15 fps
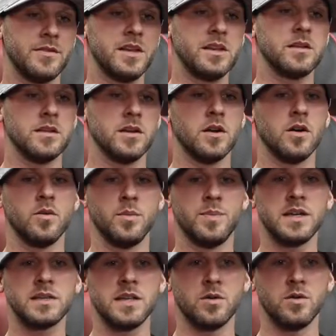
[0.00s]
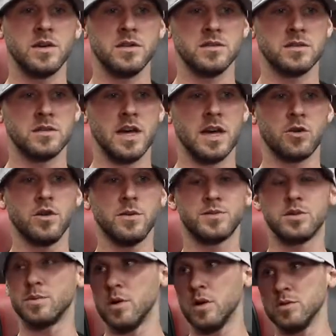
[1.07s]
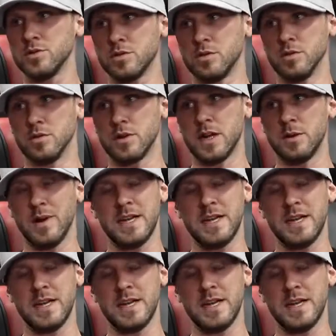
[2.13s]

I think, you know, the big thing was I grew up super old school, right?